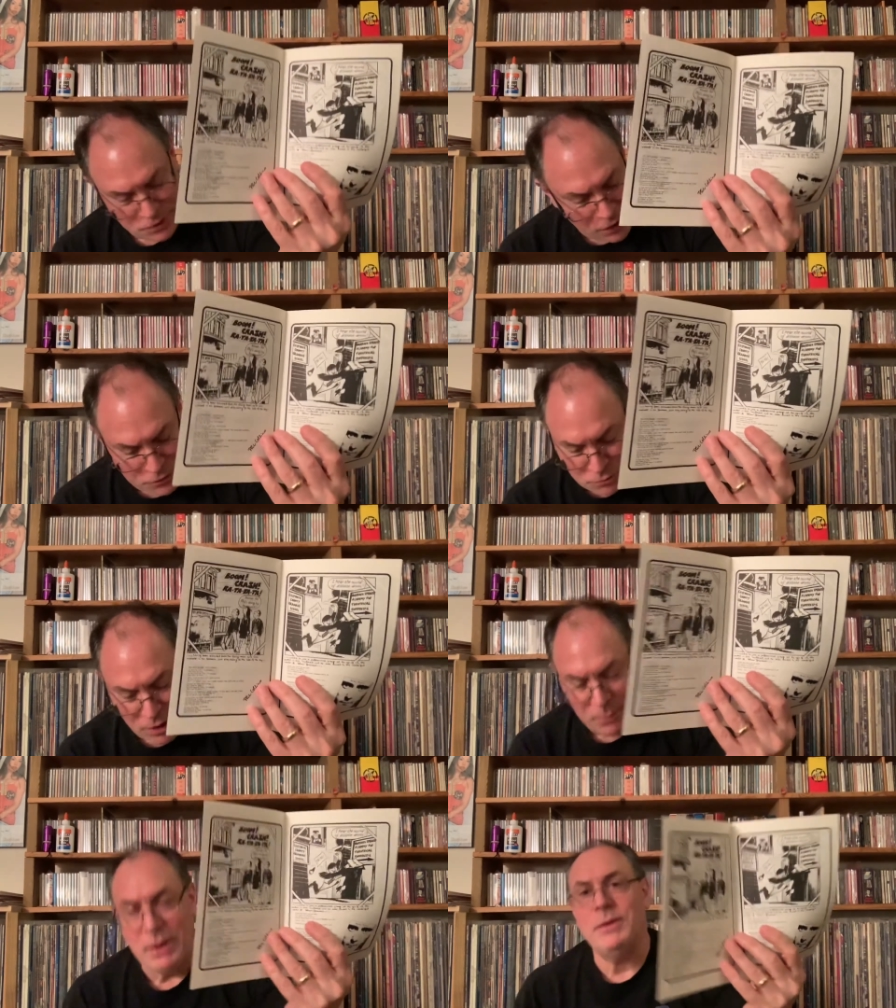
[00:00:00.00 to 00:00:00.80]
I don't know
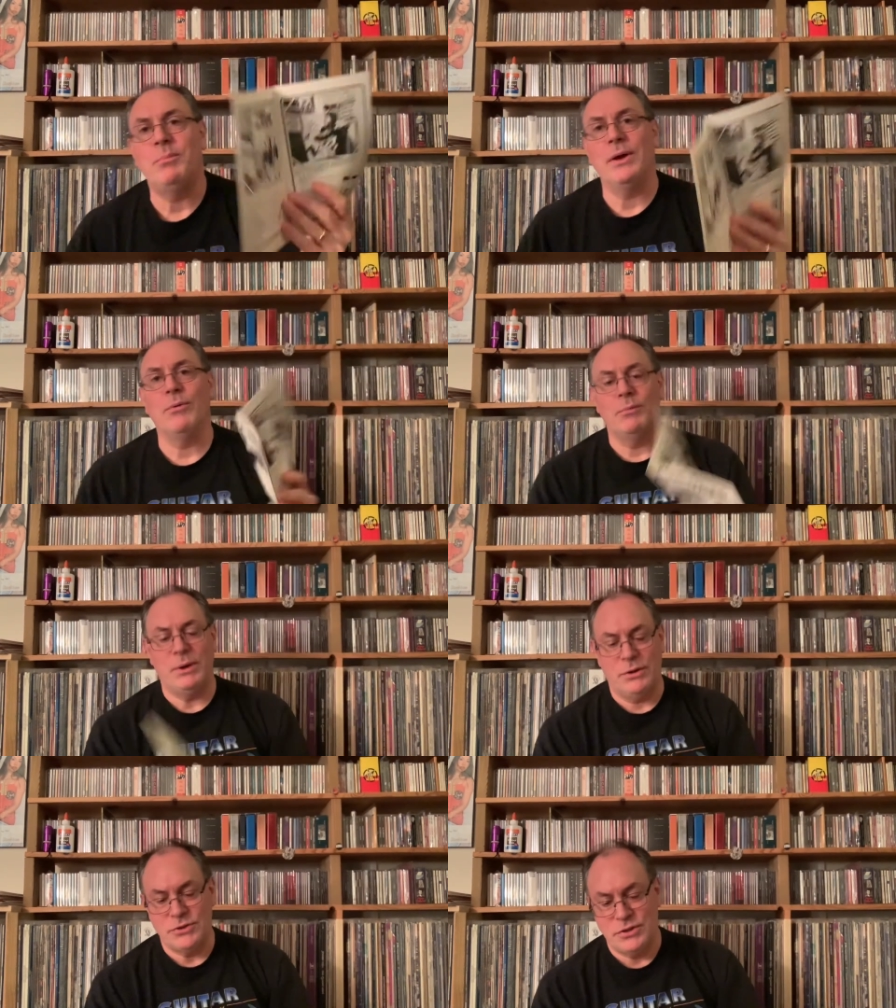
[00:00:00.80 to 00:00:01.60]
why I made the big one,
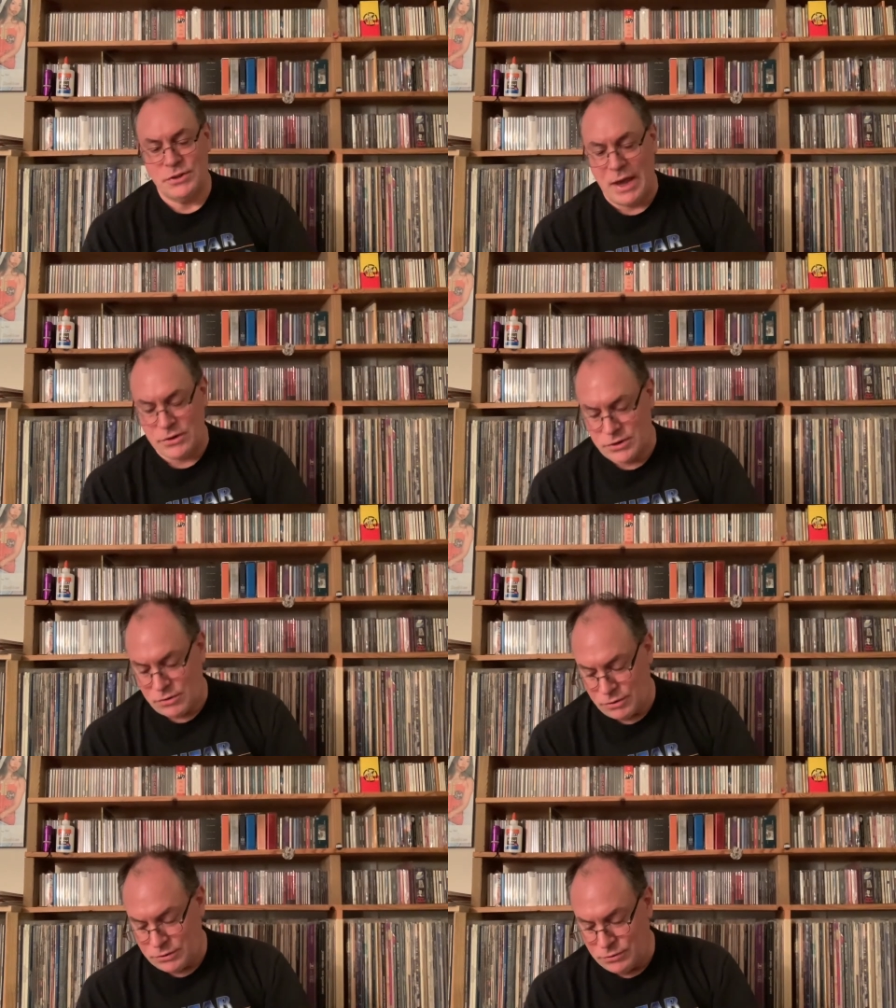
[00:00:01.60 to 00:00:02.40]
because this has the
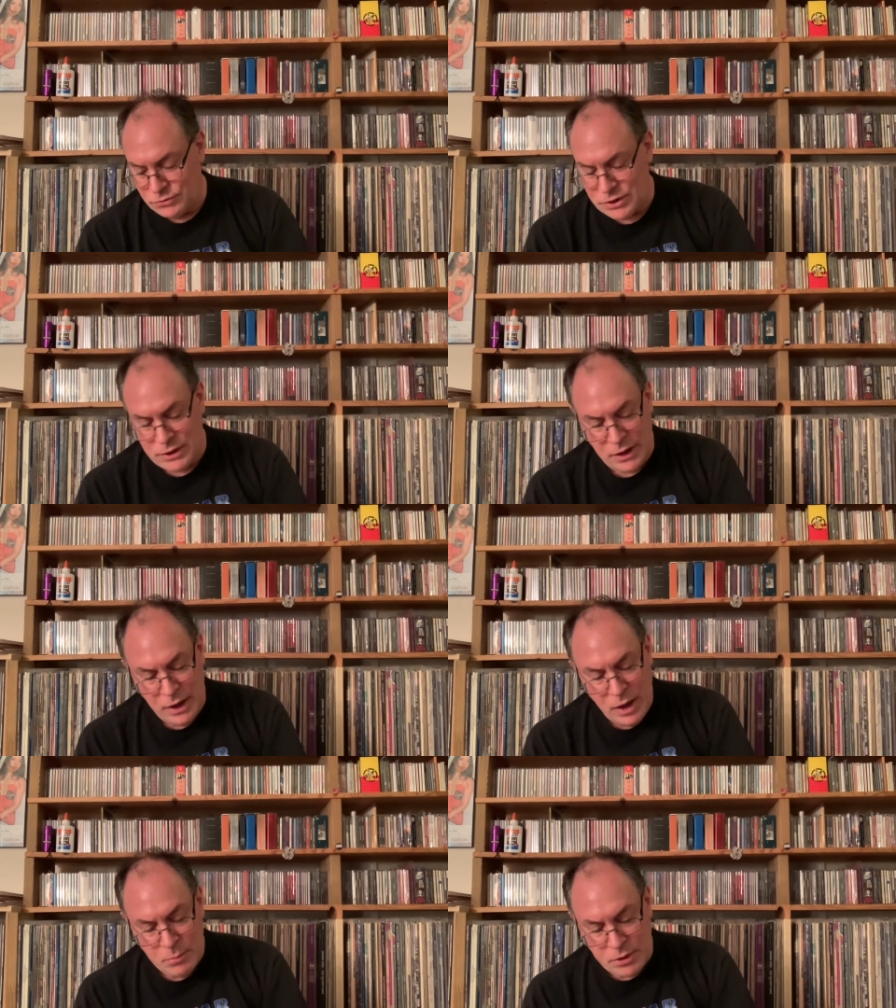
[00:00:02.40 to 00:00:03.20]
cartoons in it,
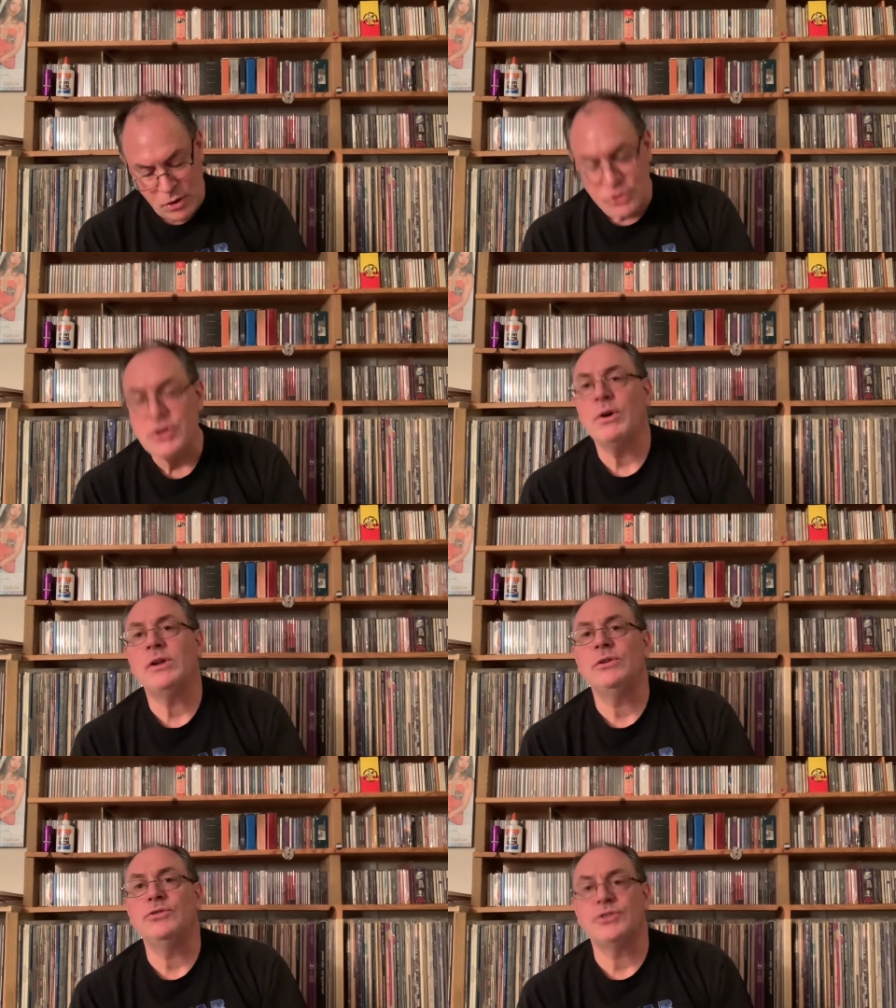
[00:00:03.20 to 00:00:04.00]
but it also
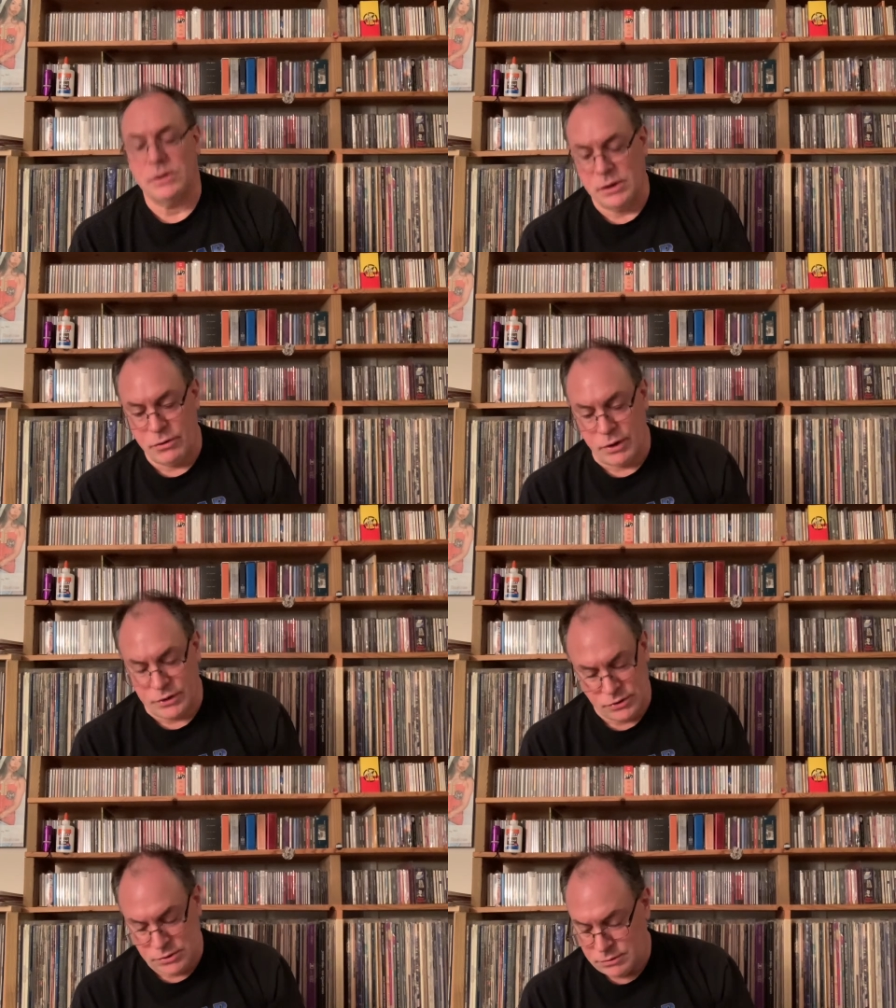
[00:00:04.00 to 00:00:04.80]
includes the
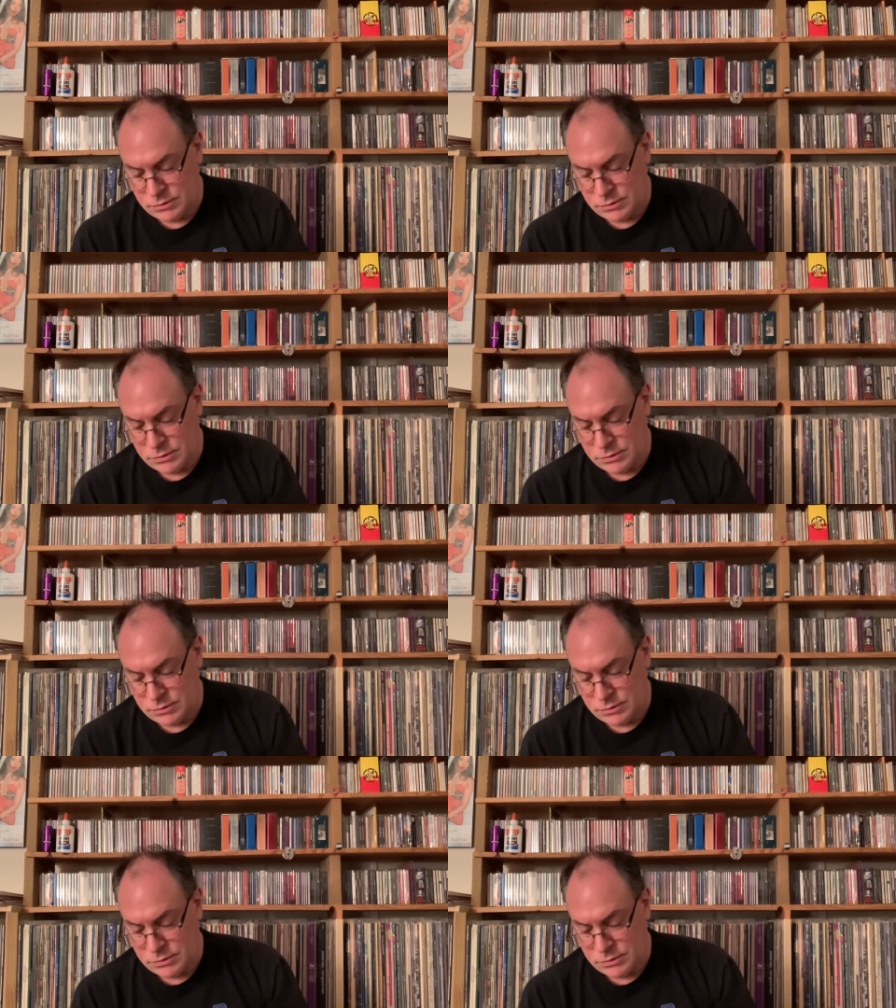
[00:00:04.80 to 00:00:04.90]
lyrics.